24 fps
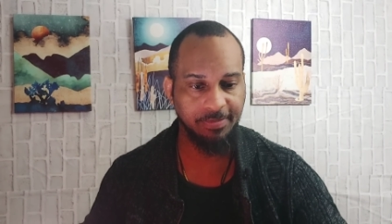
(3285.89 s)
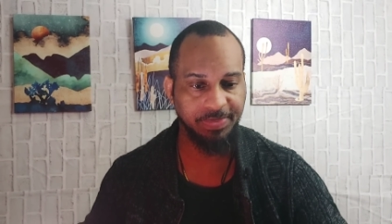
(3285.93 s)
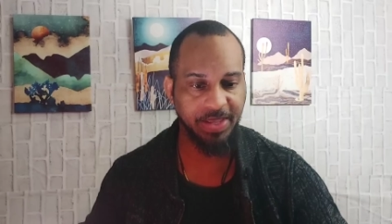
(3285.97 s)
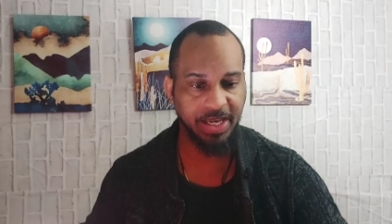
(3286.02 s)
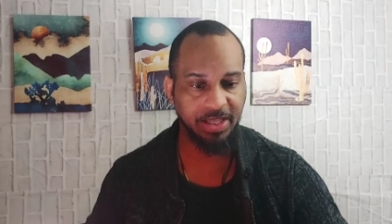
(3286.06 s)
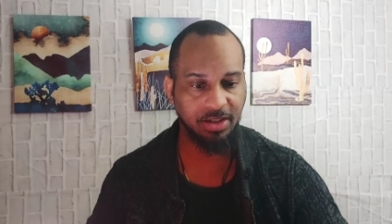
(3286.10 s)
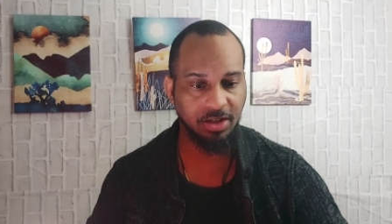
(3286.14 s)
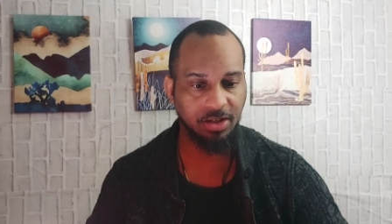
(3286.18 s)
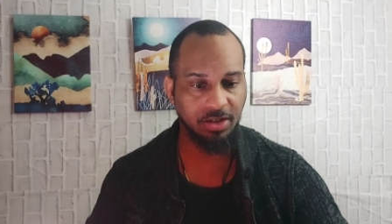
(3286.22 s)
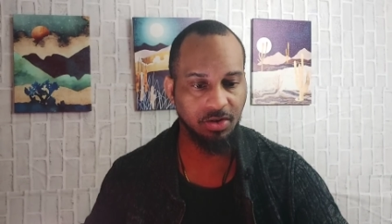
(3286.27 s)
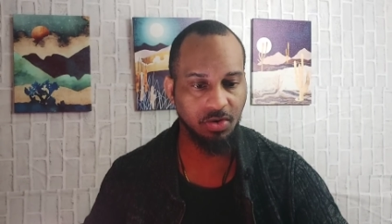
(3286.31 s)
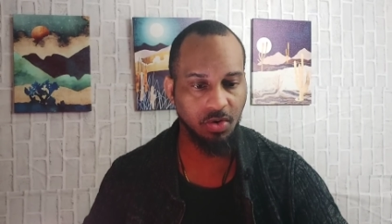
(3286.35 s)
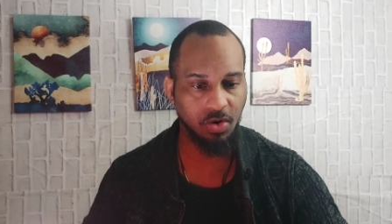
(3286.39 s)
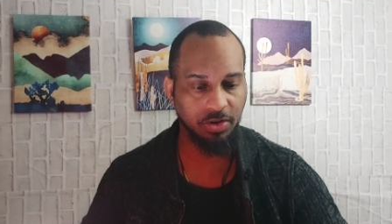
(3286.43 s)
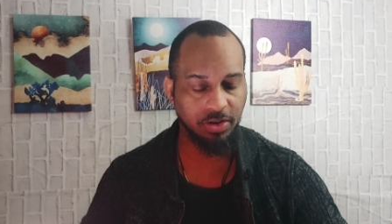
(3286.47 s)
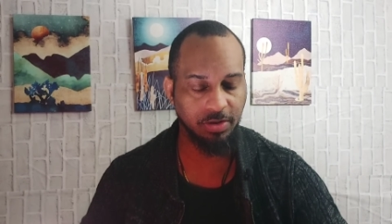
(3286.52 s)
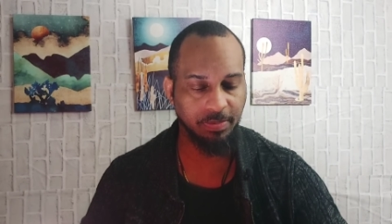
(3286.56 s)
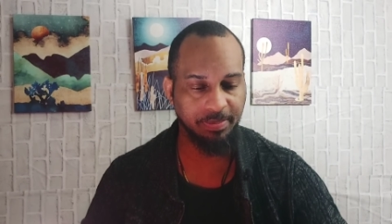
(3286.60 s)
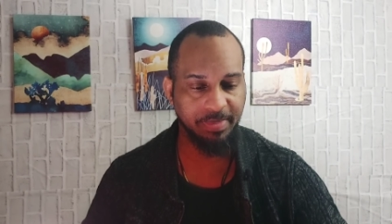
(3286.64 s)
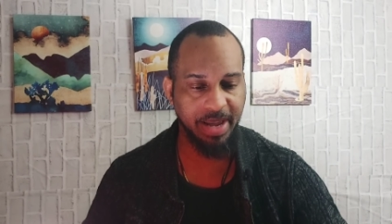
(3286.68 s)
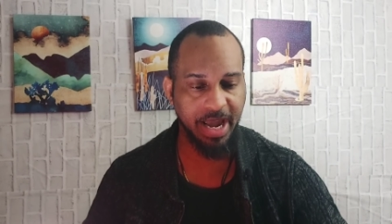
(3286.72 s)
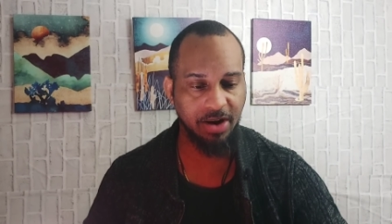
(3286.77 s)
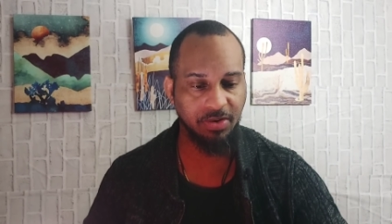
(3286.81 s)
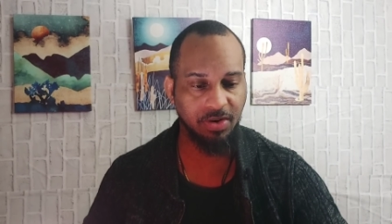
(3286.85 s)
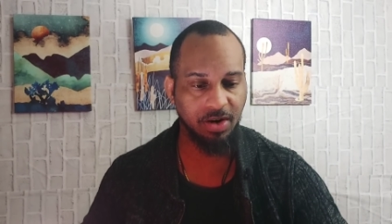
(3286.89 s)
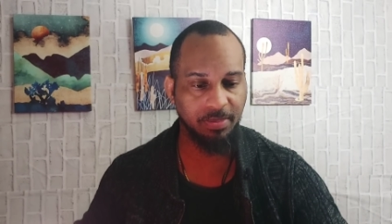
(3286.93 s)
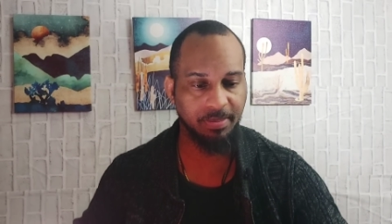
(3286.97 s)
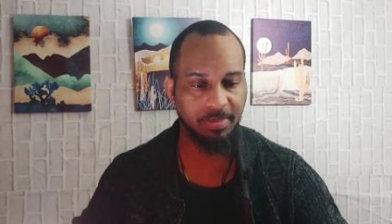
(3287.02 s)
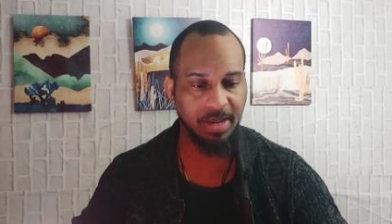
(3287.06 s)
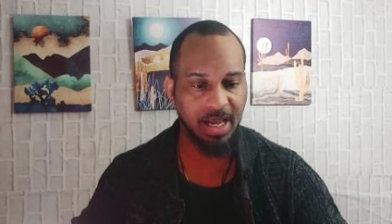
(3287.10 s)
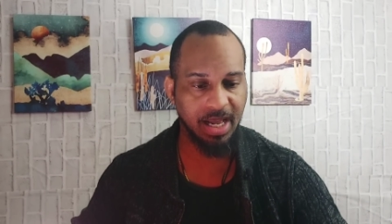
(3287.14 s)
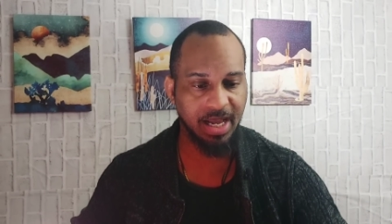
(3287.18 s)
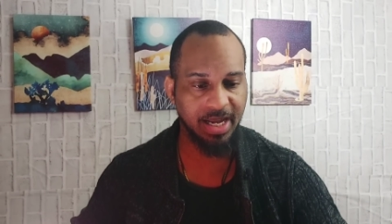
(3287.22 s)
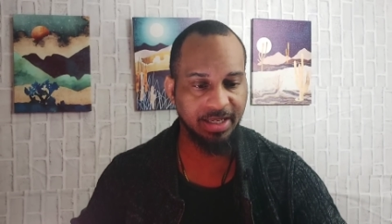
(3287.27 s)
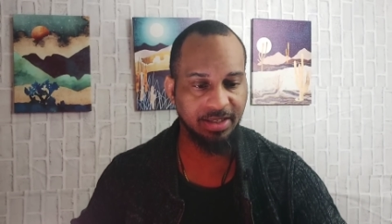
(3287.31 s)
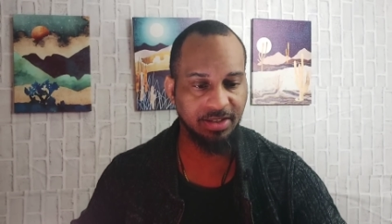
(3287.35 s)
that the North Mara
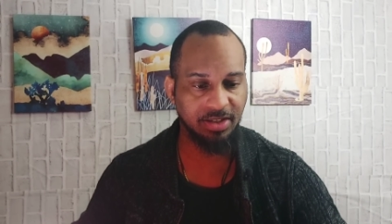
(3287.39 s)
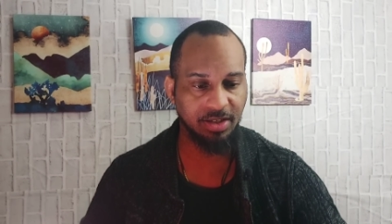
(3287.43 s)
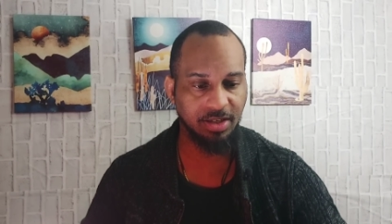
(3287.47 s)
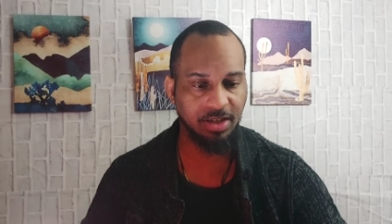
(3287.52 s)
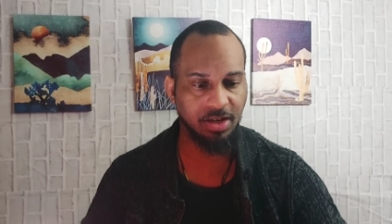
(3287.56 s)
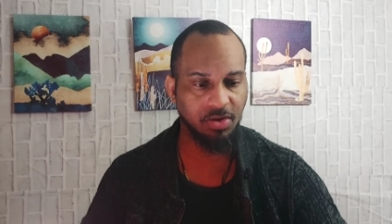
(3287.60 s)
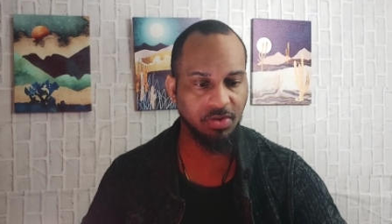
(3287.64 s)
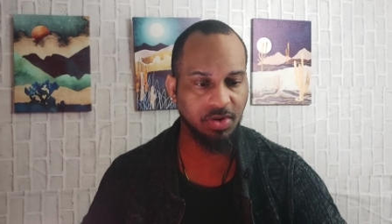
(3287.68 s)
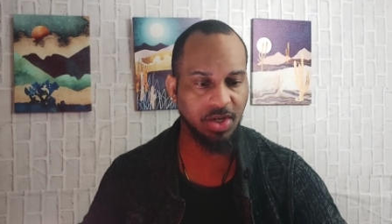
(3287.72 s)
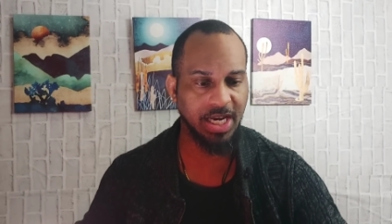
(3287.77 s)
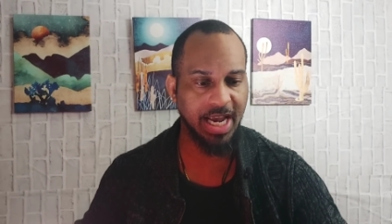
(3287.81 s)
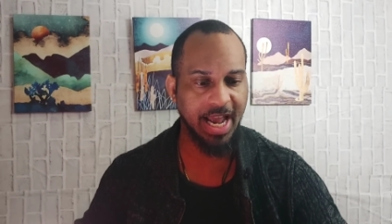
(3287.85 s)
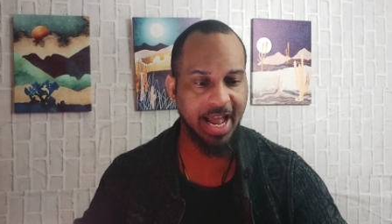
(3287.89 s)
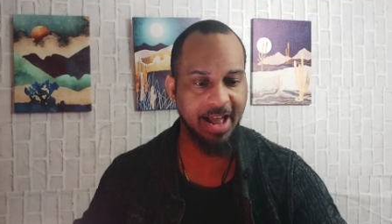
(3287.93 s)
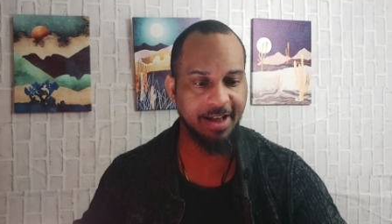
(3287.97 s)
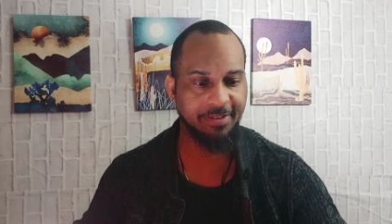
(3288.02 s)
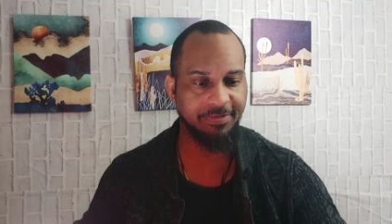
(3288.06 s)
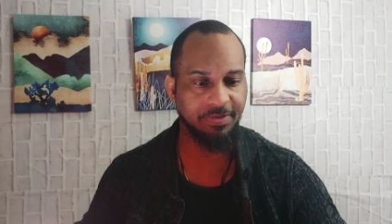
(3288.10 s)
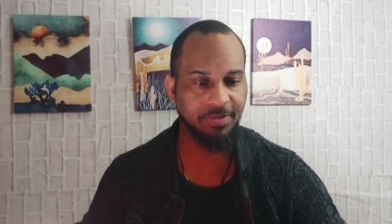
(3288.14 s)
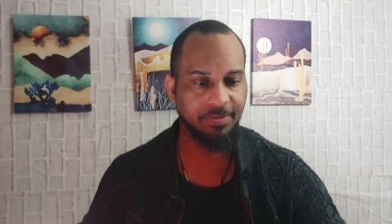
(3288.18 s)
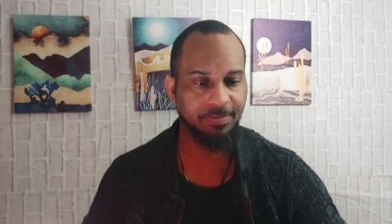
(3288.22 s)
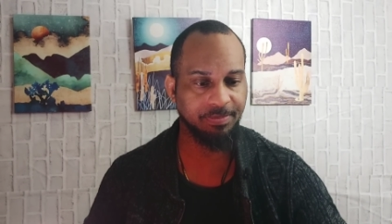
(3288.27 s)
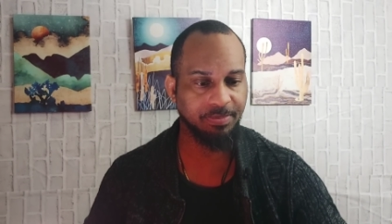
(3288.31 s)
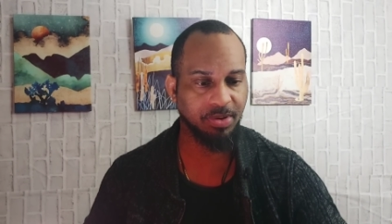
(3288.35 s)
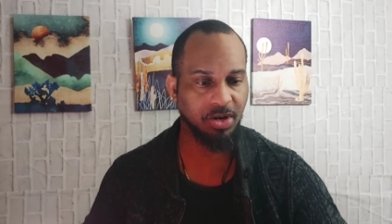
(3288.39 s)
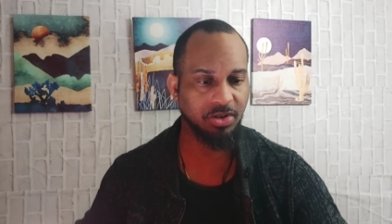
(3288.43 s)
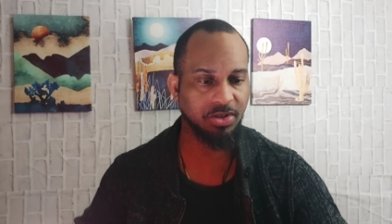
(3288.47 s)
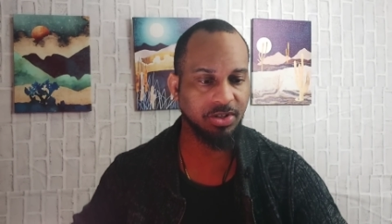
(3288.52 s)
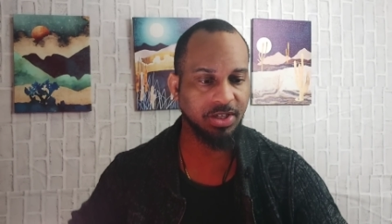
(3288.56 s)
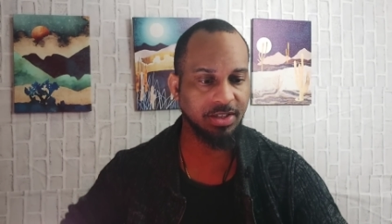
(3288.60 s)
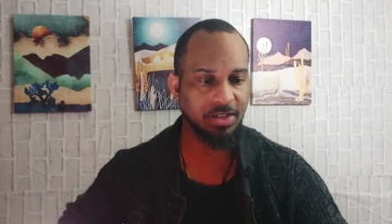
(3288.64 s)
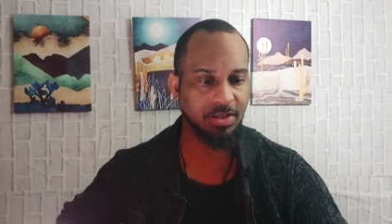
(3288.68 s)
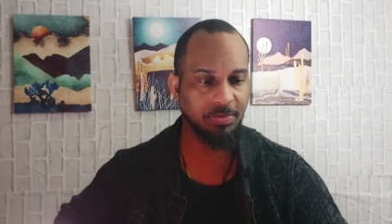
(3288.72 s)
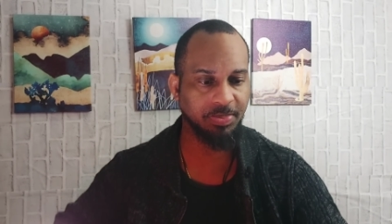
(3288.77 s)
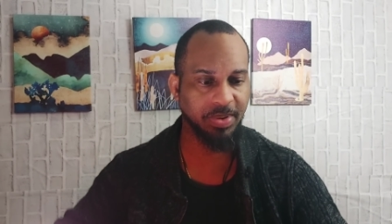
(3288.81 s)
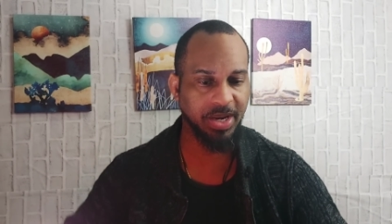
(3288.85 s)
Mine security have
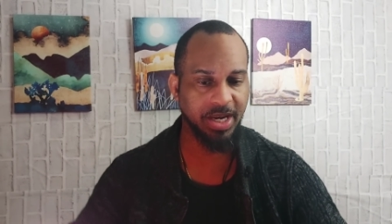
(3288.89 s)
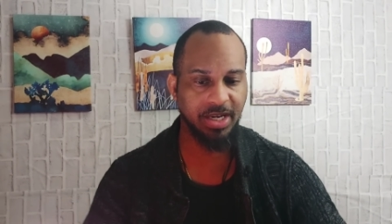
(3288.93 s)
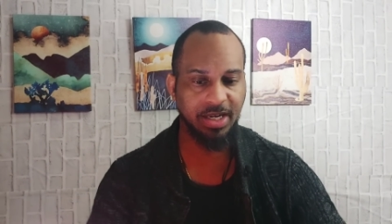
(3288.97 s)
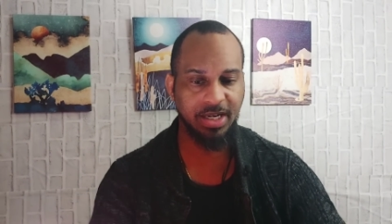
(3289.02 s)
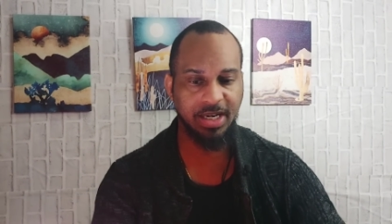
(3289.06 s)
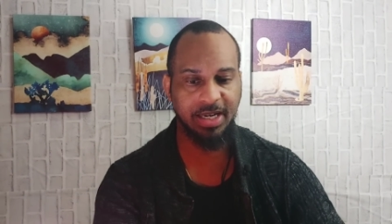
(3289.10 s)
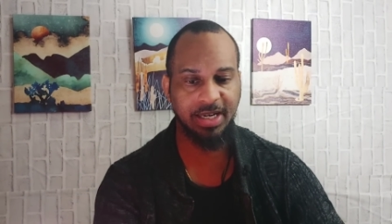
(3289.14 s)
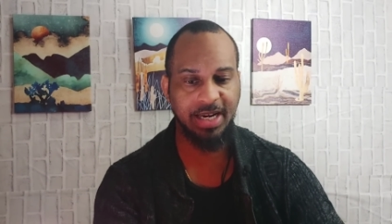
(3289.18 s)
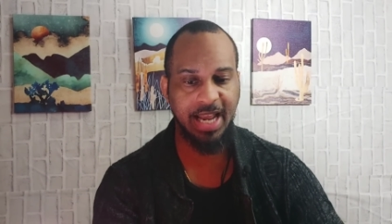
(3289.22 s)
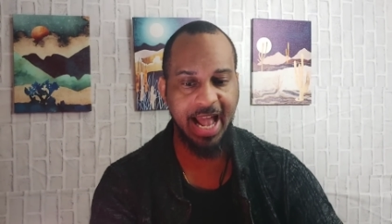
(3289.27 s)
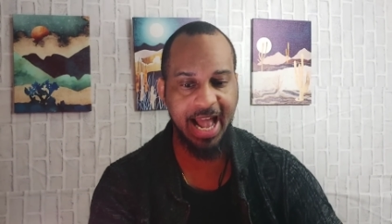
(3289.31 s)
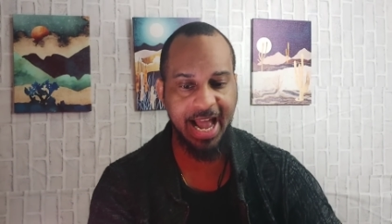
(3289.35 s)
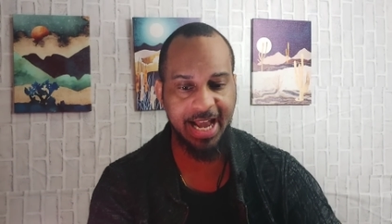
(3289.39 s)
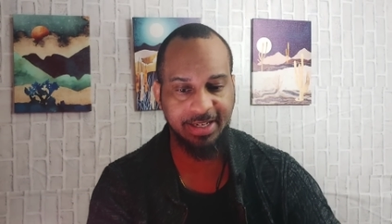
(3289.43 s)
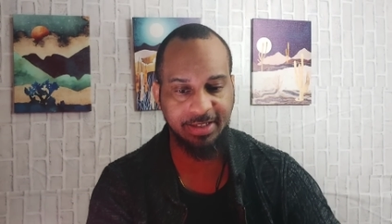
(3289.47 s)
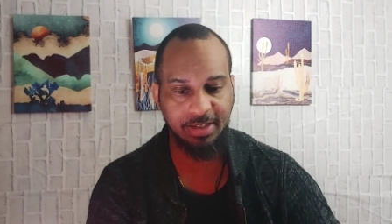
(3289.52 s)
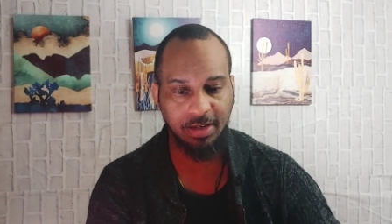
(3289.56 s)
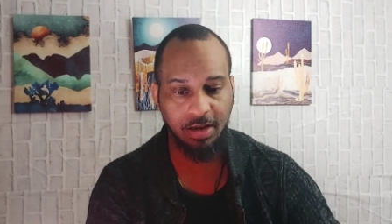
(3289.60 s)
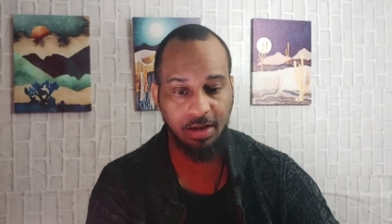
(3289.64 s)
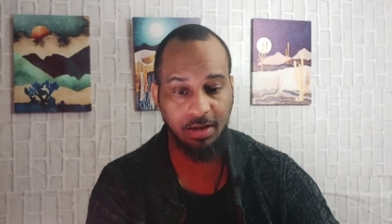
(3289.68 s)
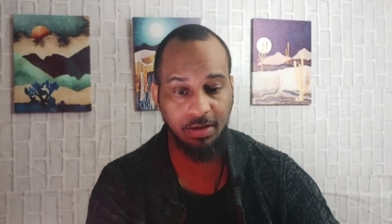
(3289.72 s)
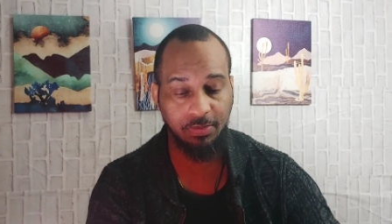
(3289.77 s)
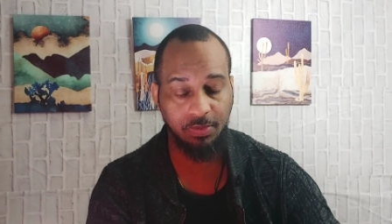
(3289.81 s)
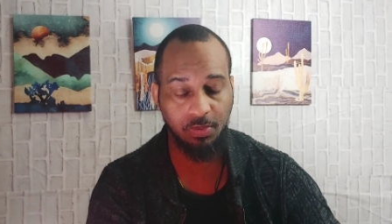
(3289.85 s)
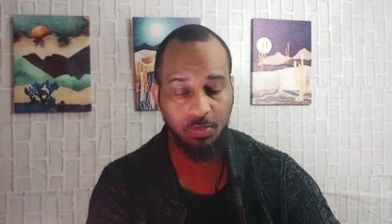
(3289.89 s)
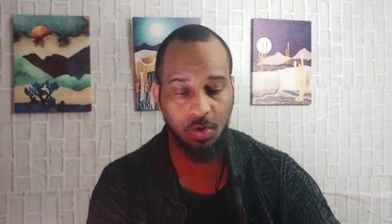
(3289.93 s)
participated in acts of,